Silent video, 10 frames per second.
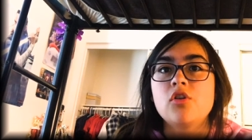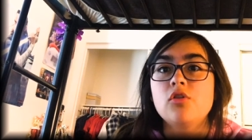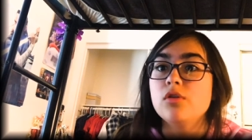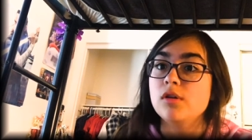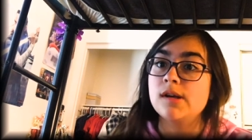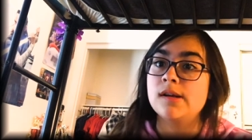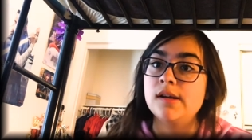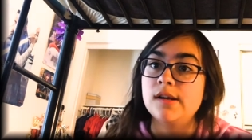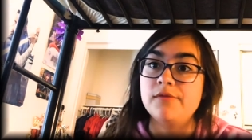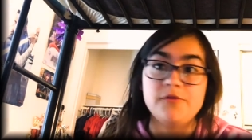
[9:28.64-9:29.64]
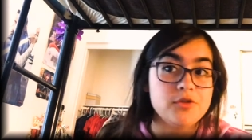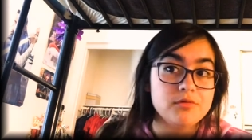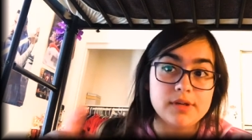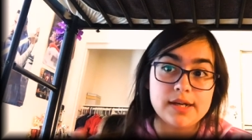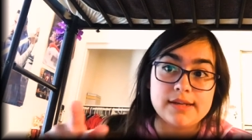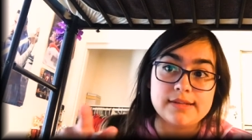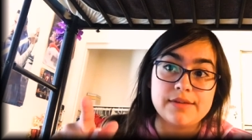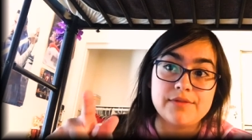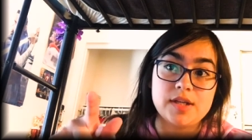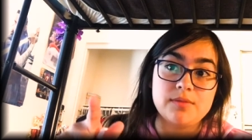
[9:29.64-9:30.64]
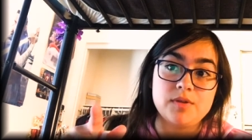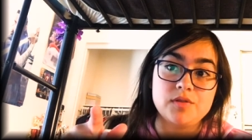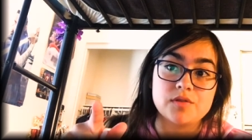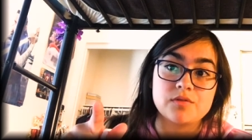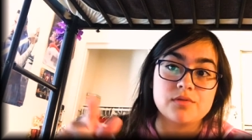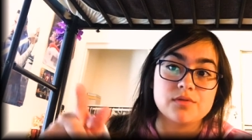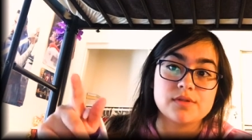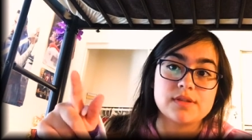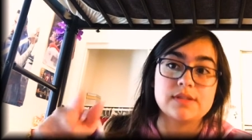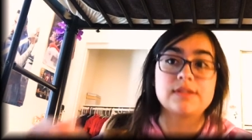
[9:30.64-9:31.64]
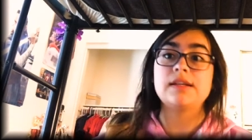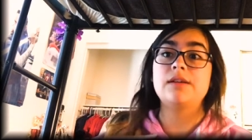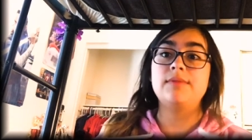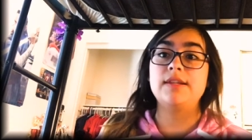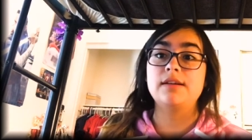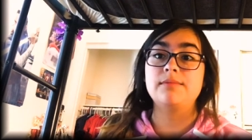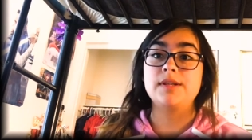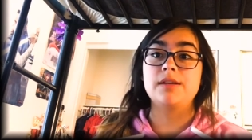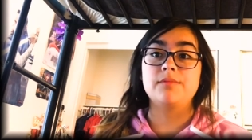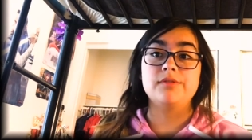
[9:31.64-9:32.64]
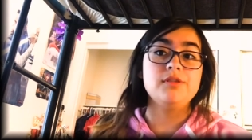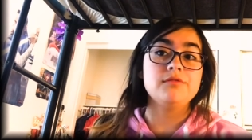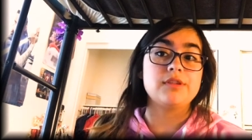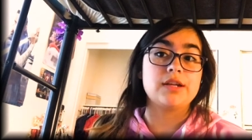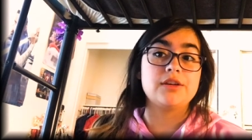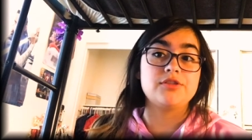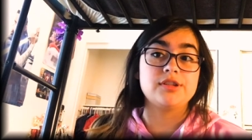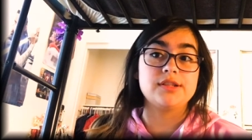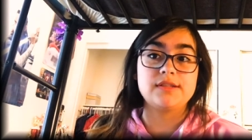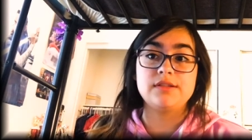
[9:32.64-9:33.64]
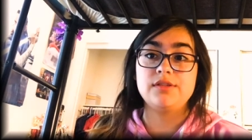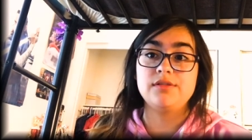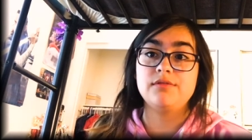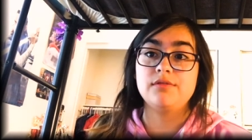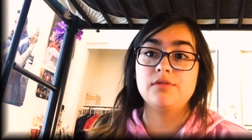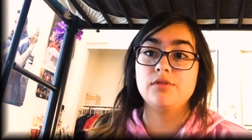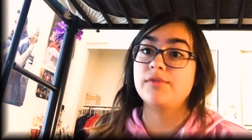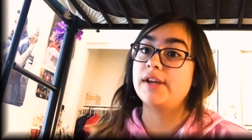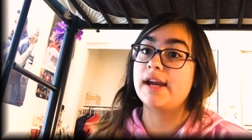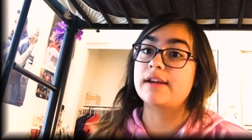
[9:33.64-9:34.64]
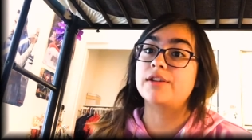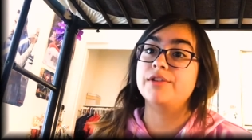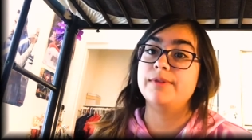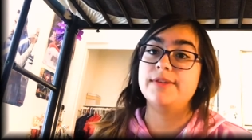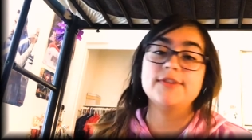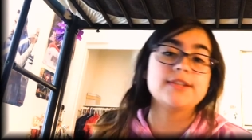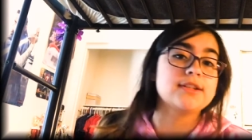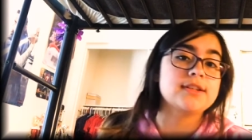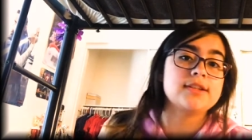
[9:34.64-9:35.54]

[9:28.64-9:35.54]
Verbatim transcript: Or if you guys have any musicals, tell me them down below that I should listen to or react to even.